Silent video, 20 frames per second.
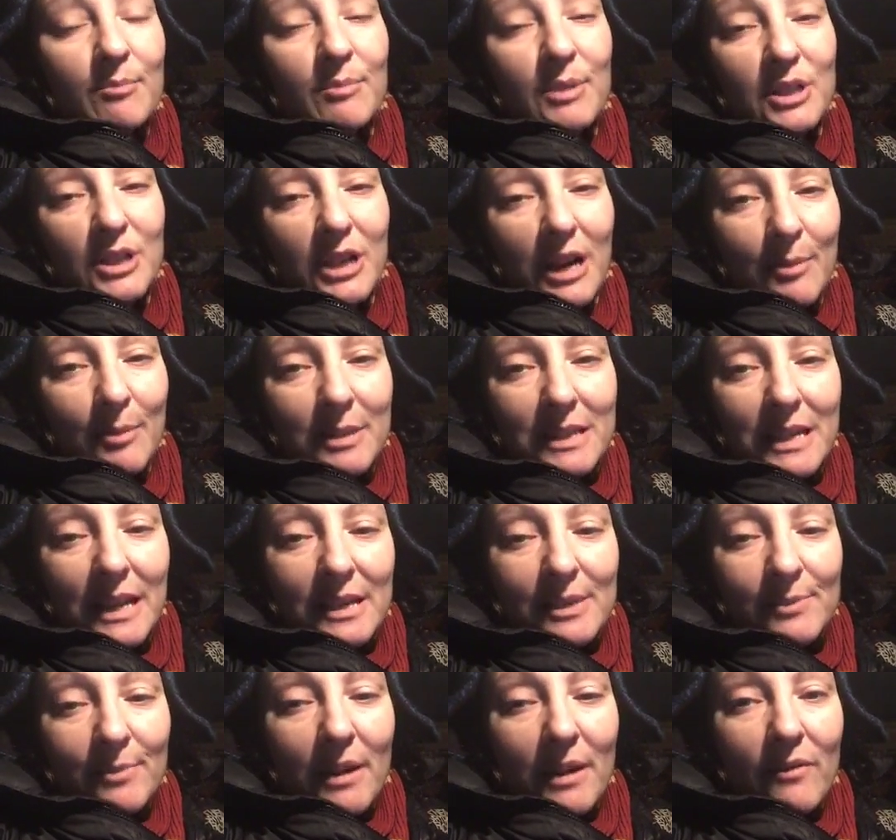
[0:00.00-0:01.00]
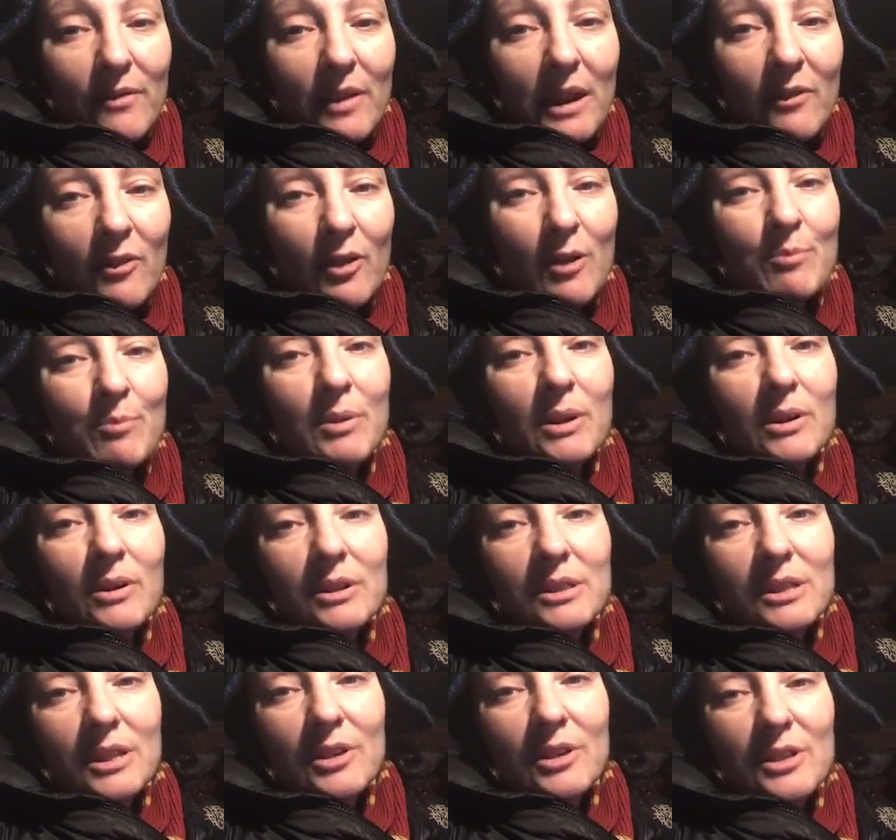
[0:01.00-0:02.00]
Pajama Day is my favorite
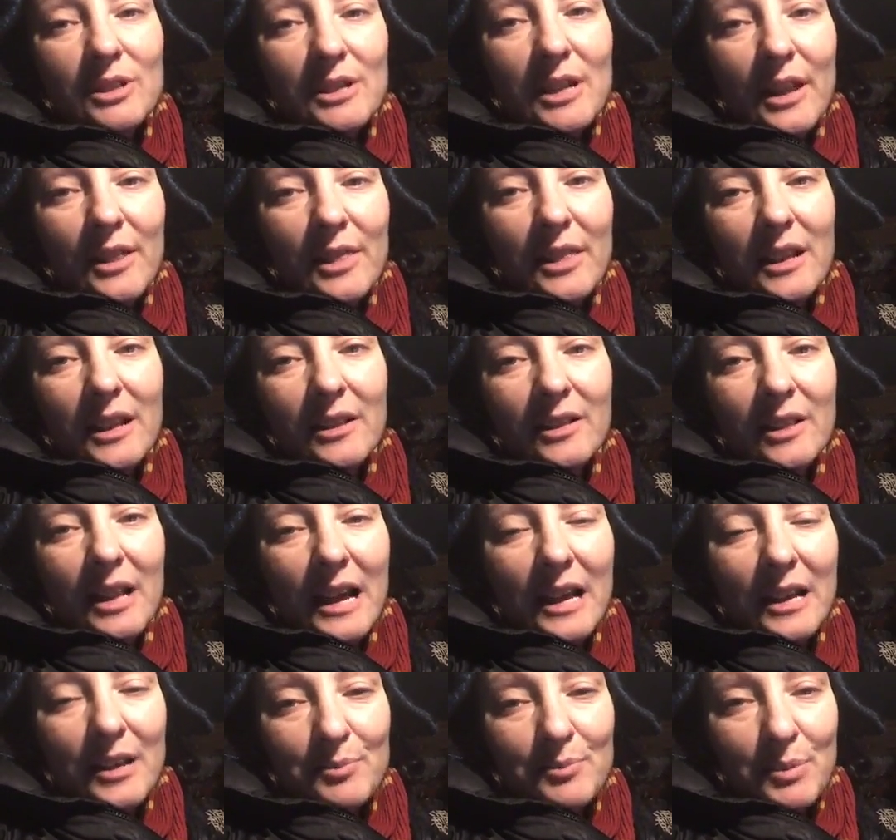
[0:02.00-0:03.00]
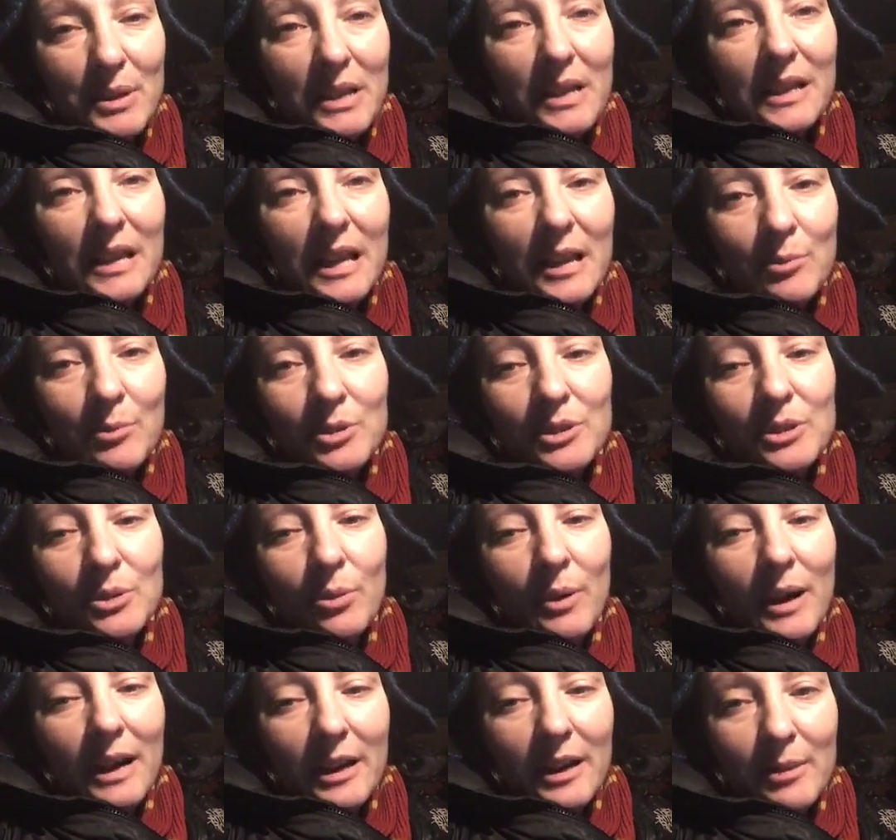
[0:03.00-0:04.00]
because there's nothing like being able
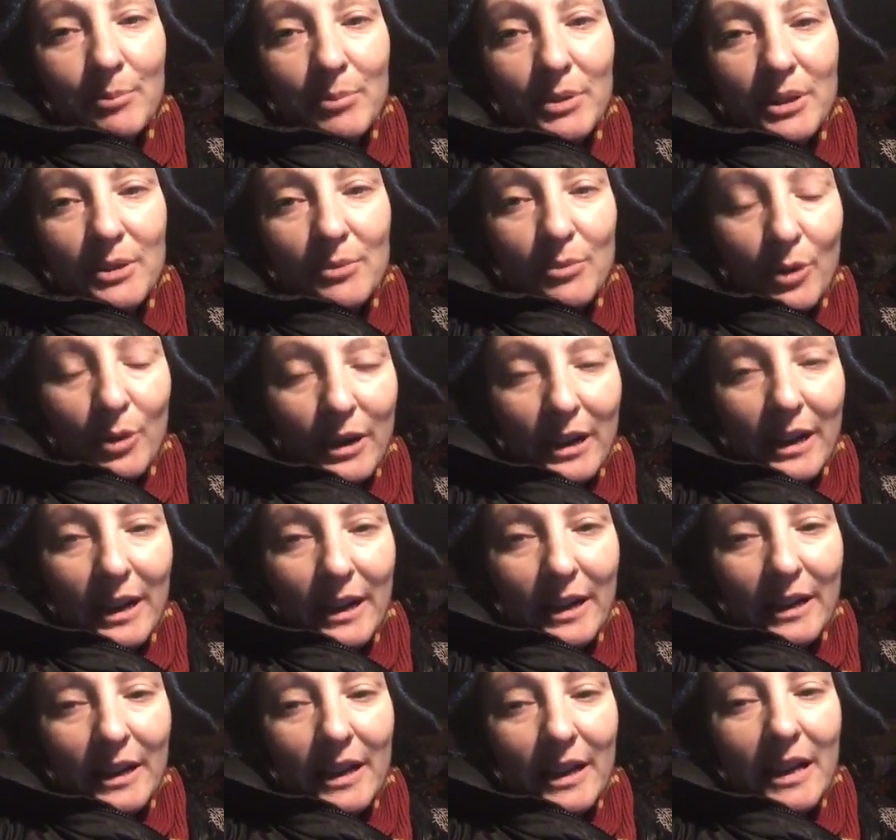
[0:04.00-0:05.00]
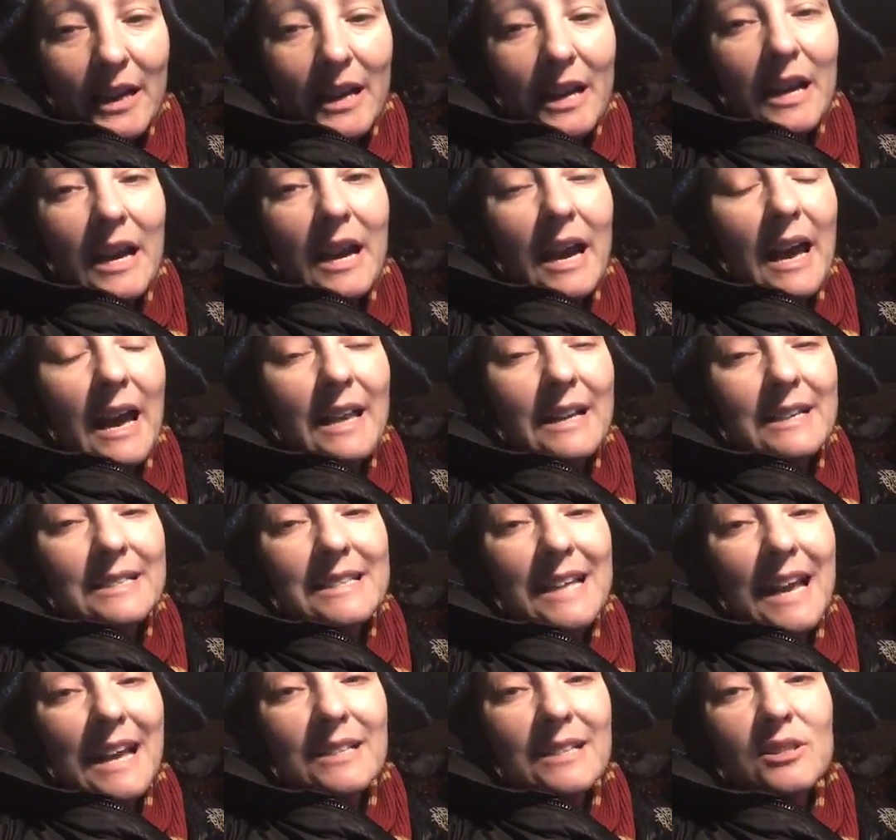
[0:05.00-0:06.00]
to wake up in the morning and
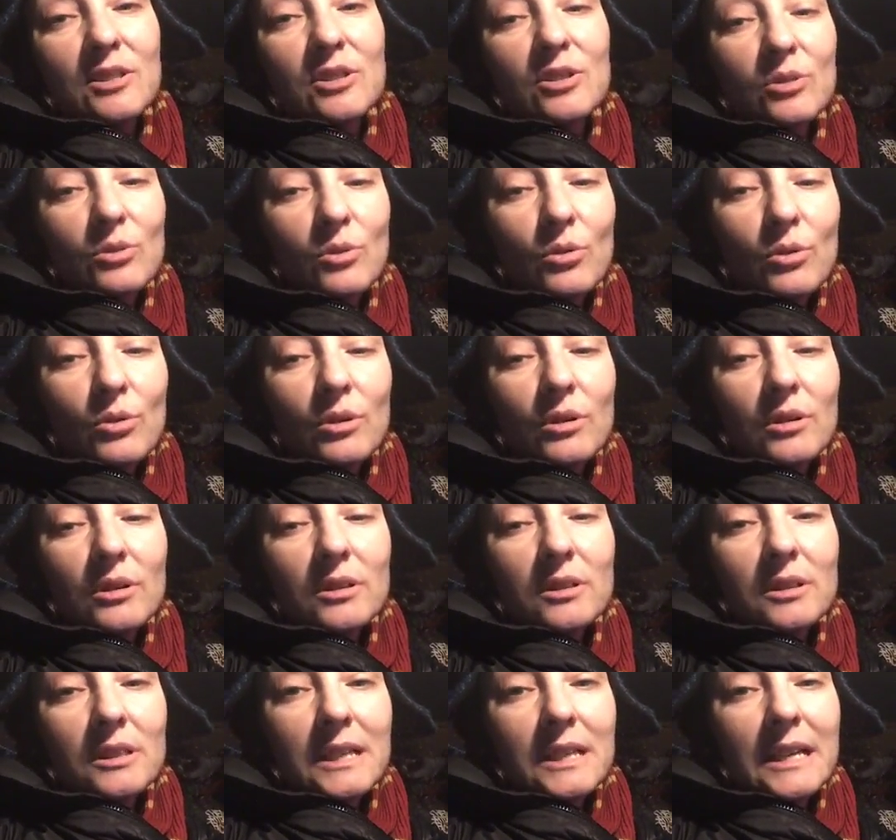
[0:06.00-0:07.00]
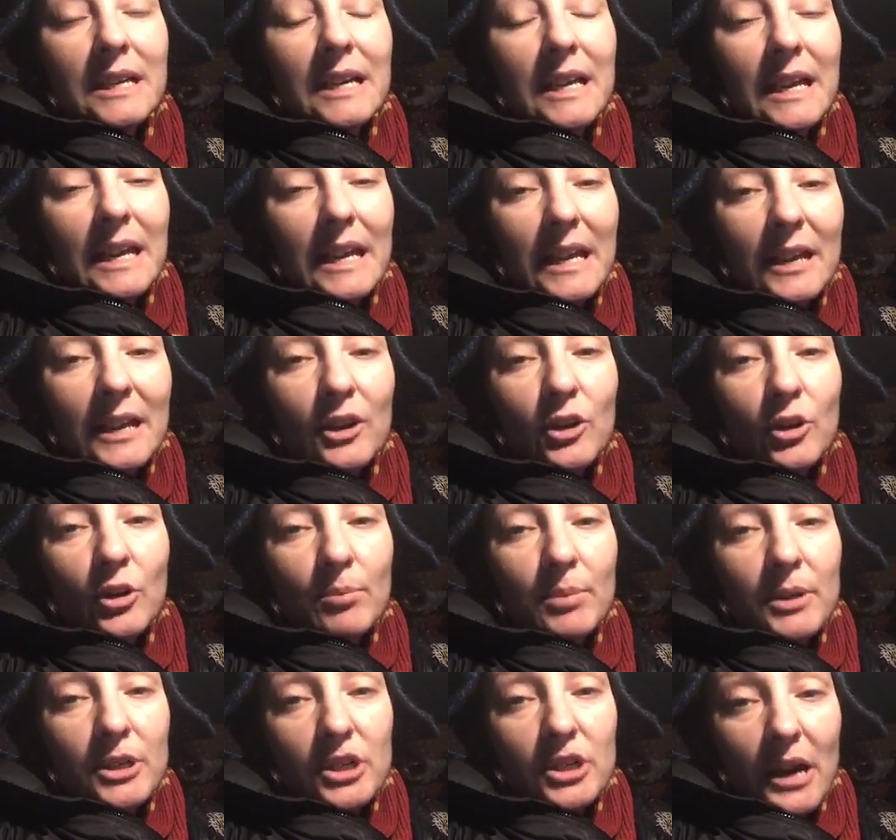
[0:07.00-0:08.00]
attend school in
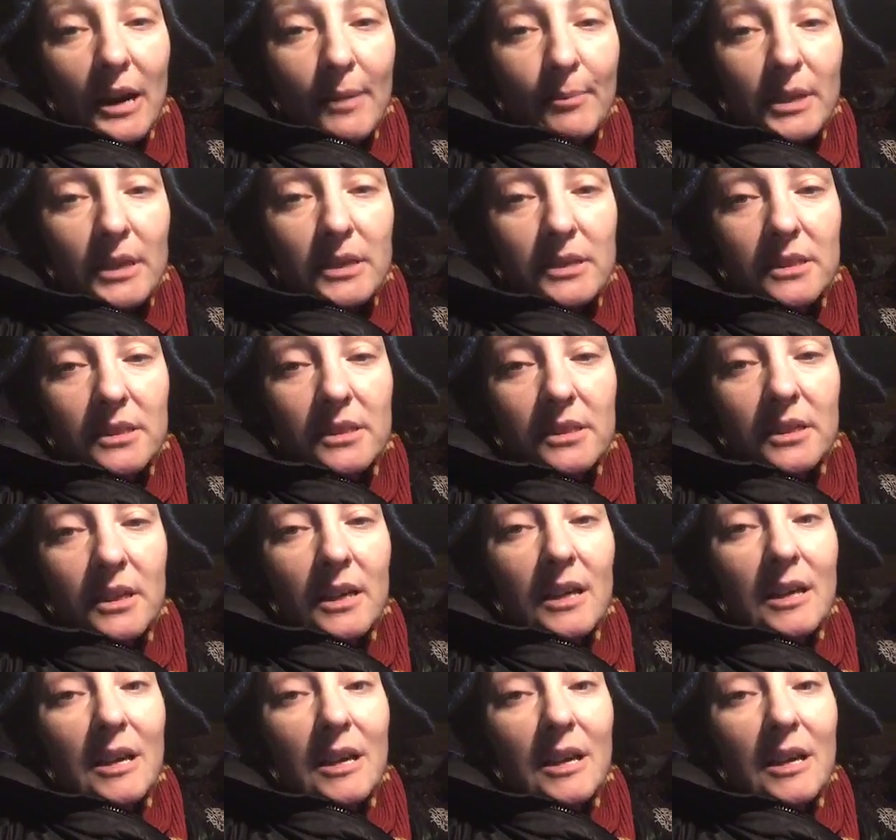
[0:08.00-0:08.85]
your pajamas